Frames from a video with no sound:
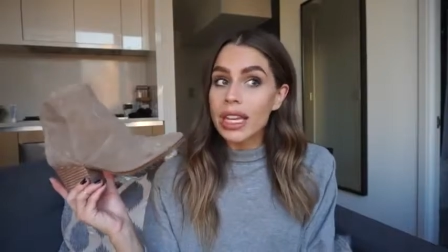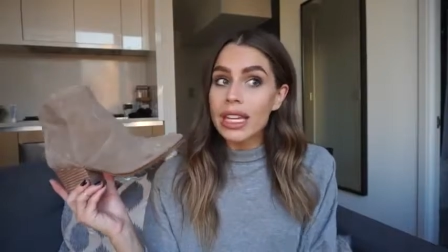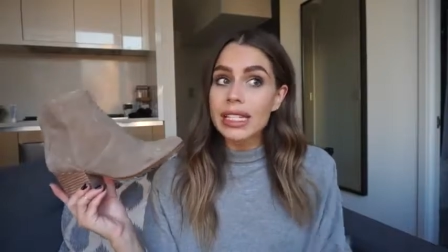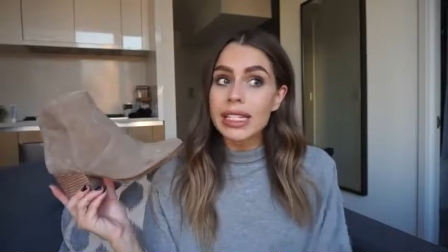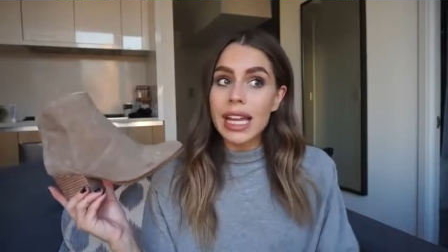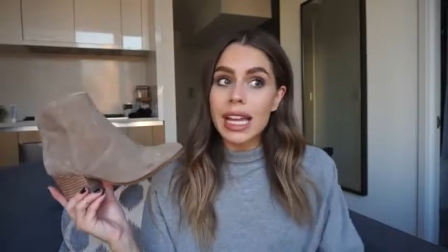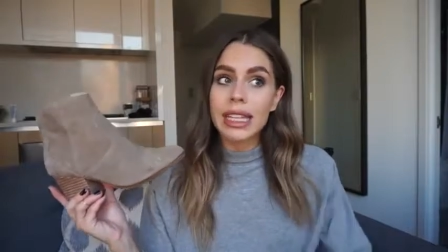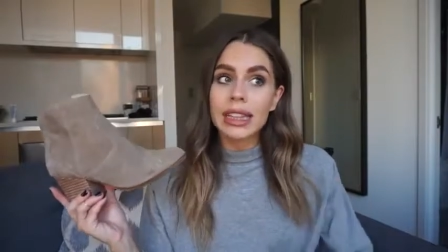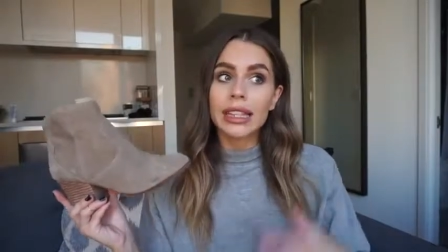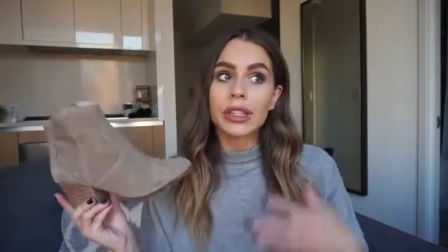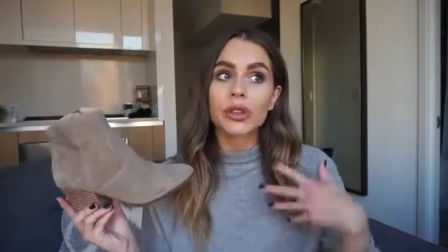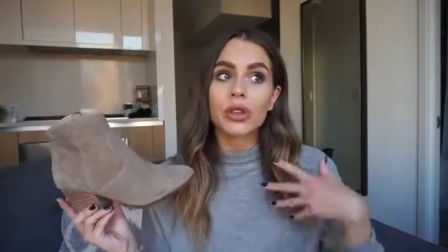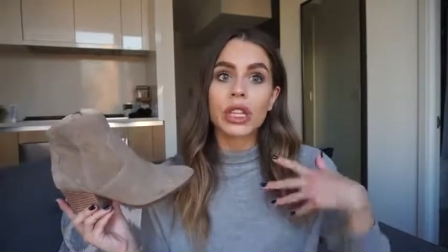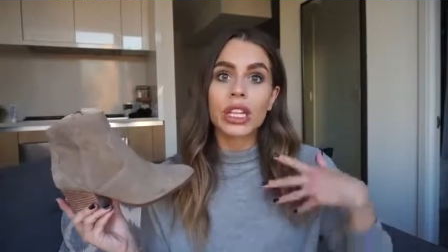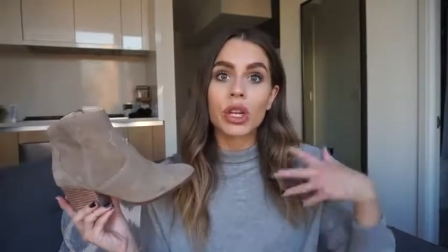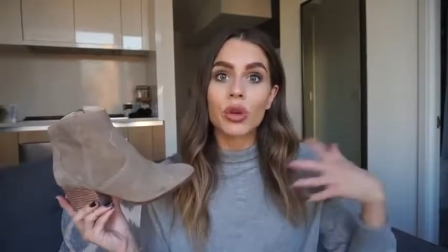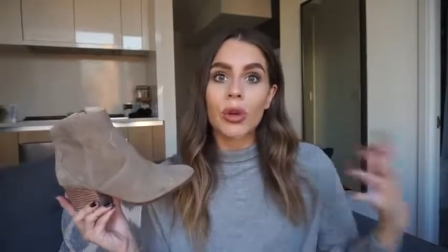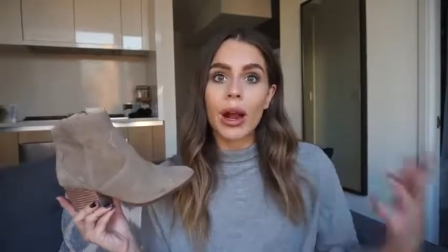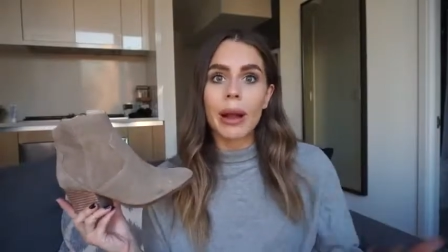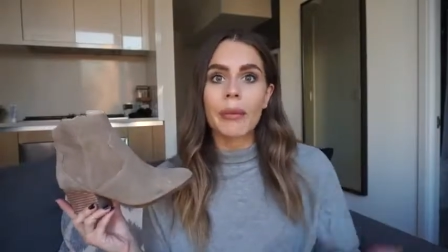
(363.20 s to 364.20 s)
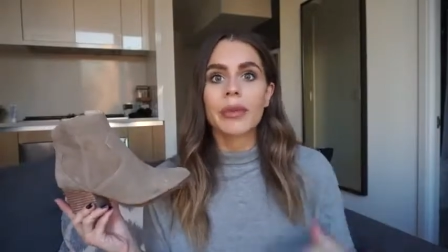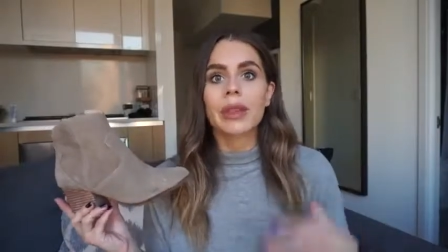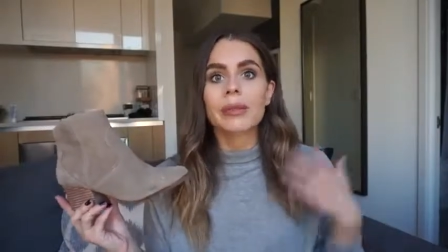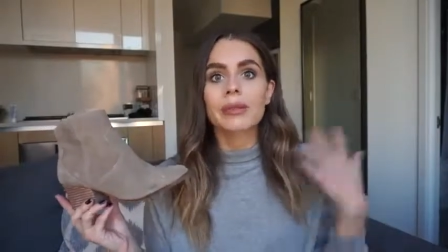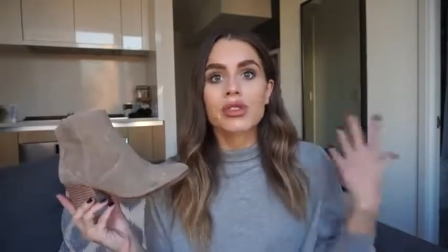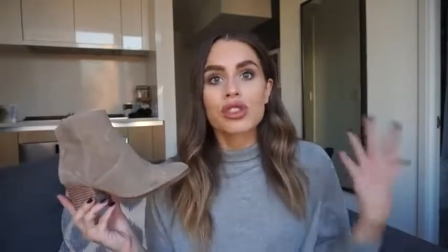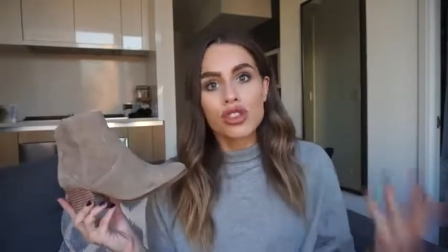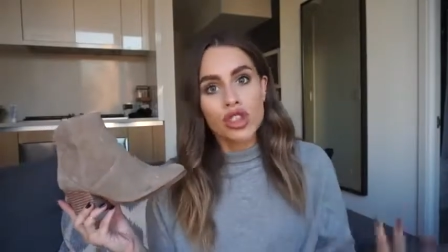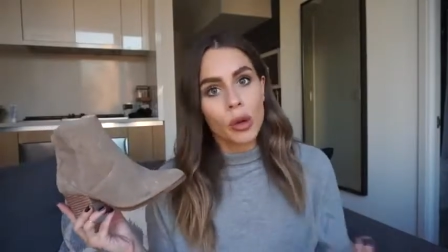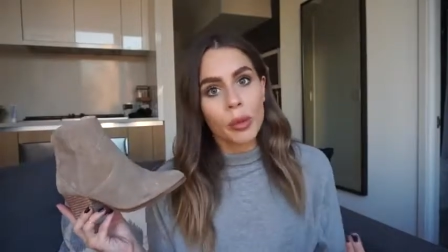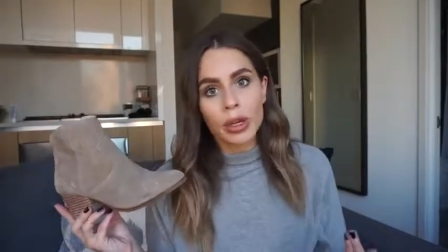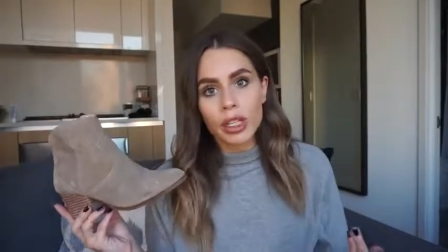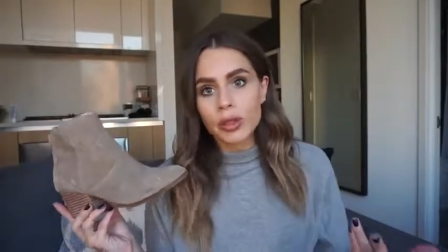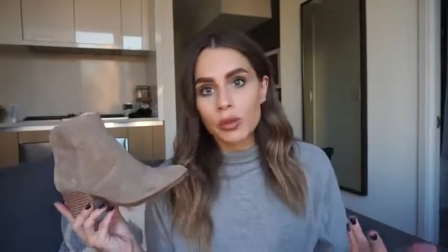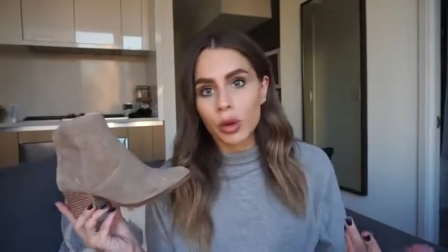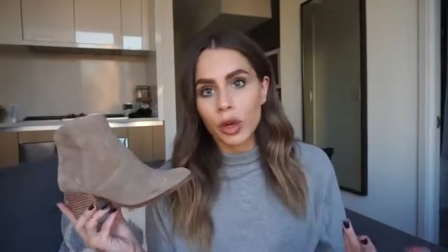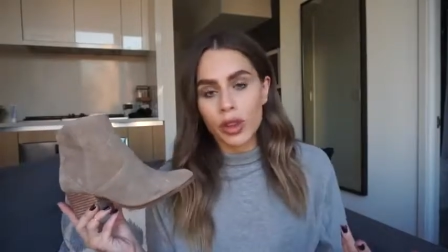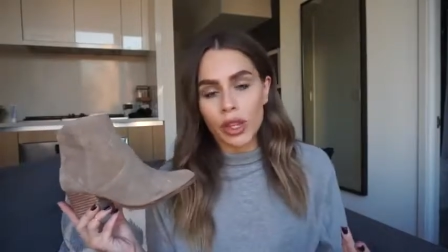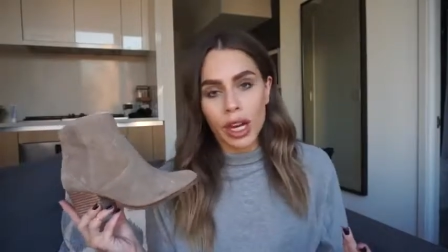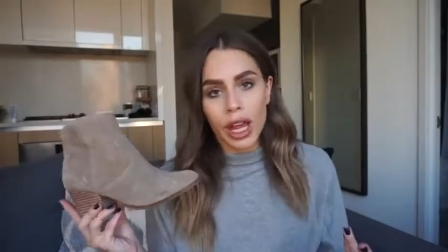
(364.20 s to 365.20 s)
these, I literally grab them so
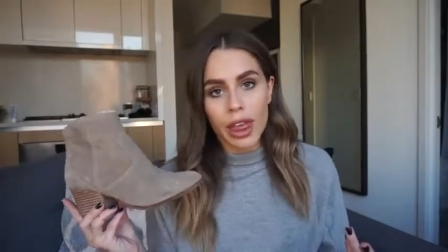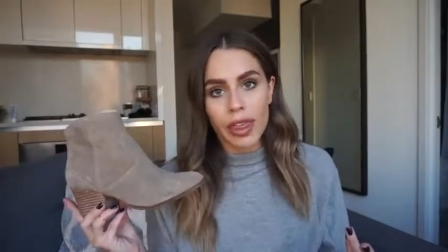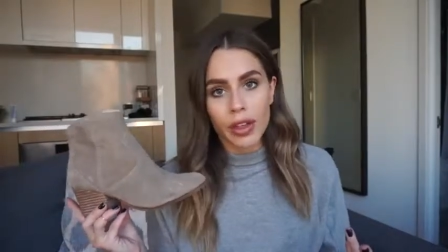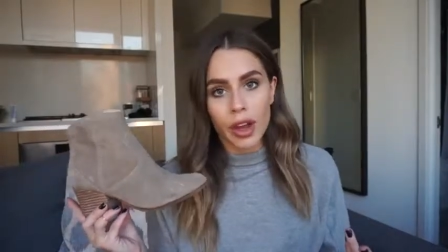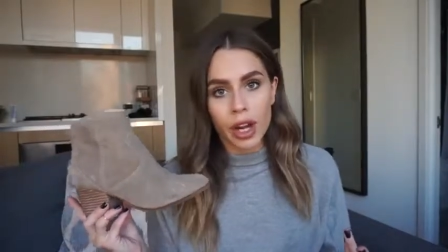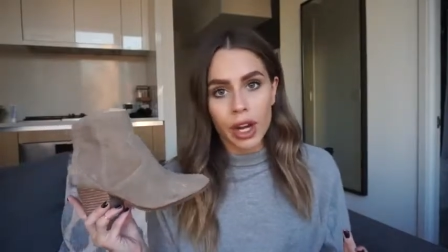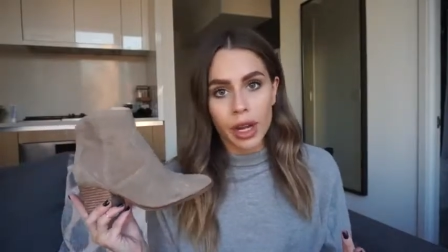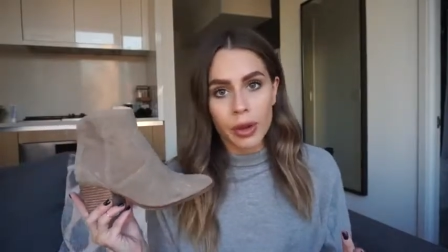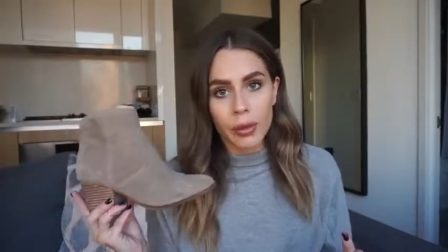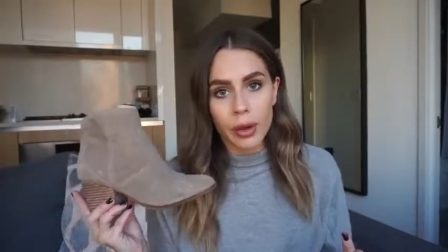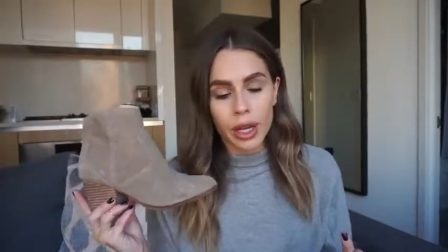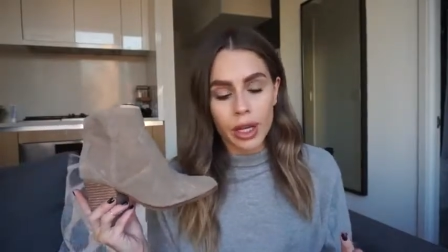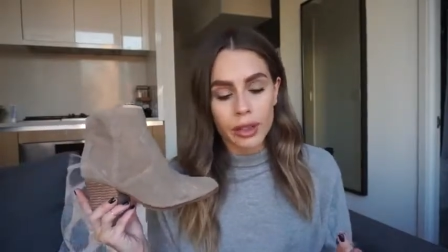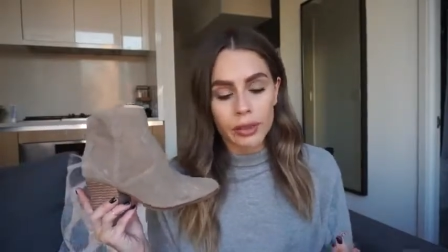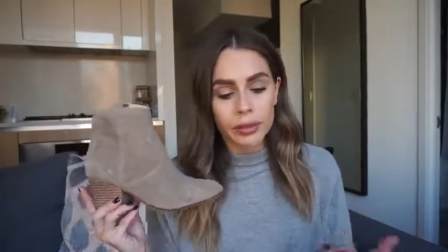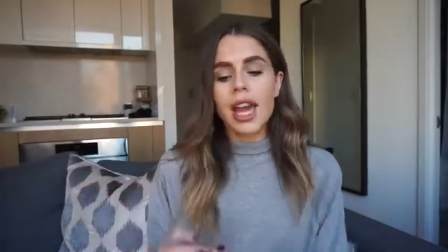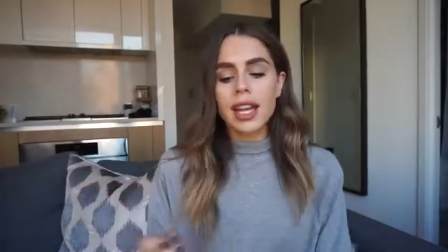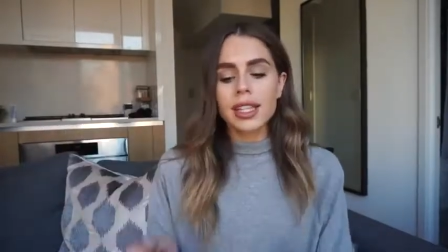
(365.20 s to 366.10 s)
much more than I thought I would.